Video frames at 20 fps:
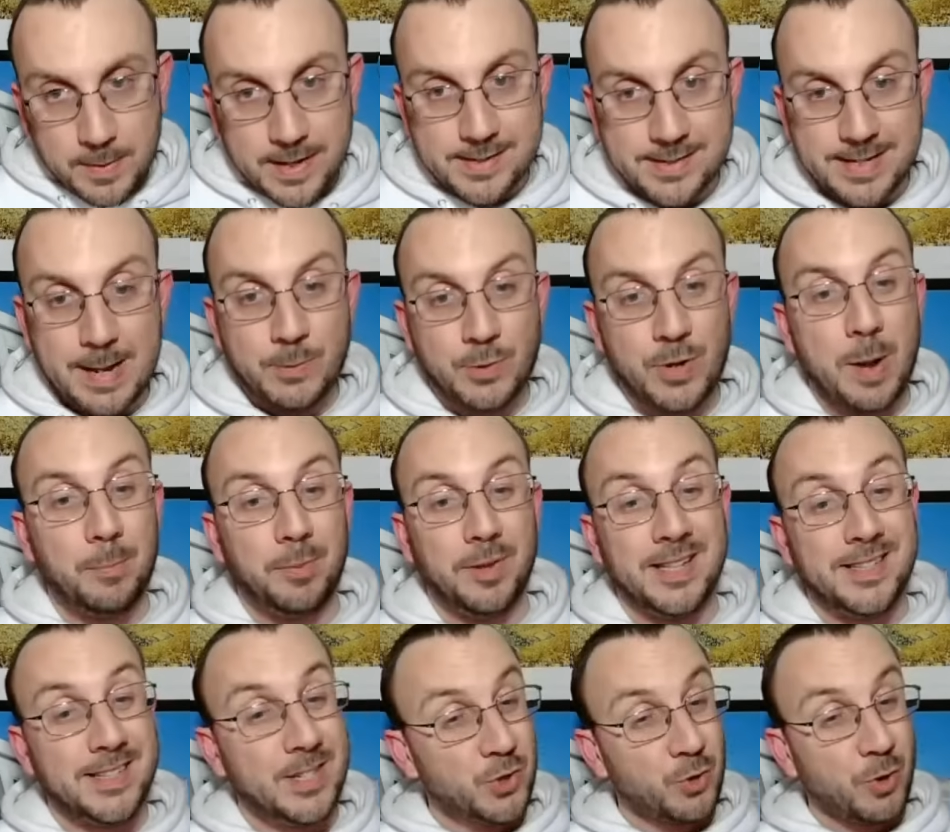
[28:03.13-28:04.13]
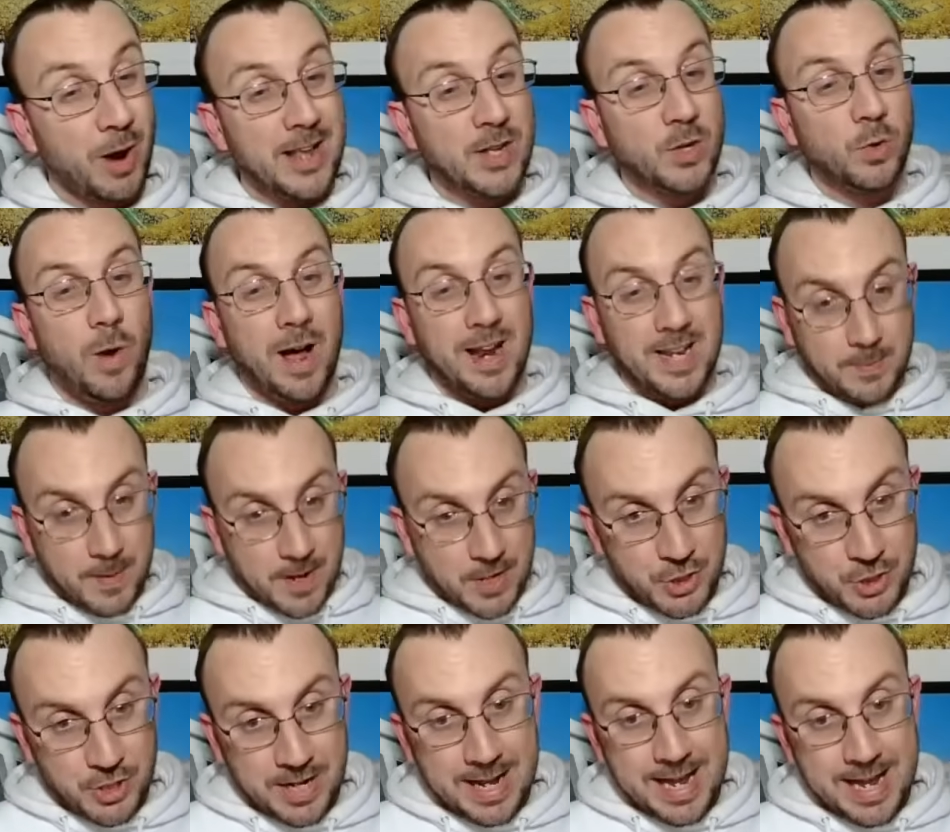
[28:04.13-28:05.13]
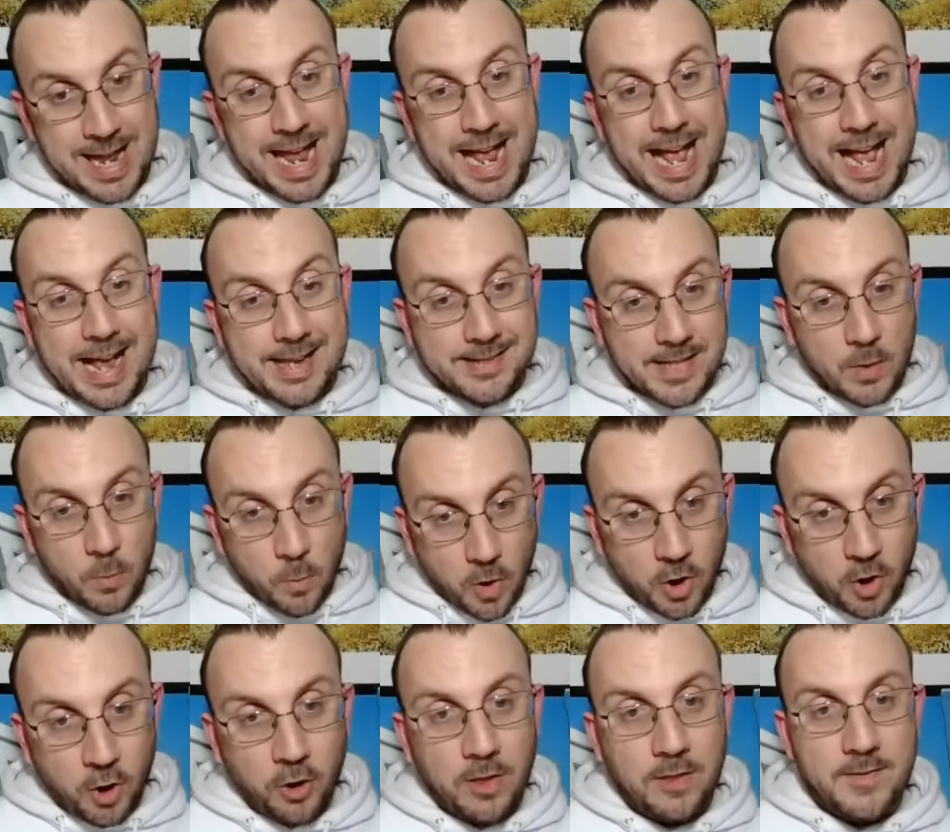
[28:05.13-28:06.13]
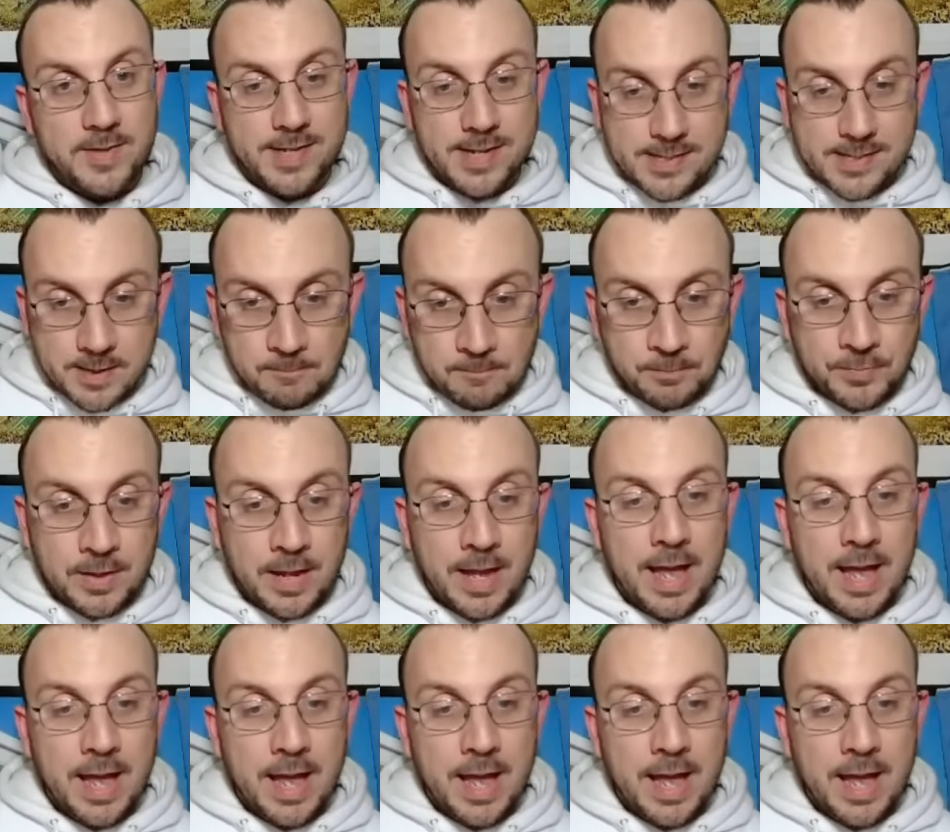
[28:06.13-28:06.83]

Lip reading: because teams are not blitzing Trae quite as much as they were early in the season.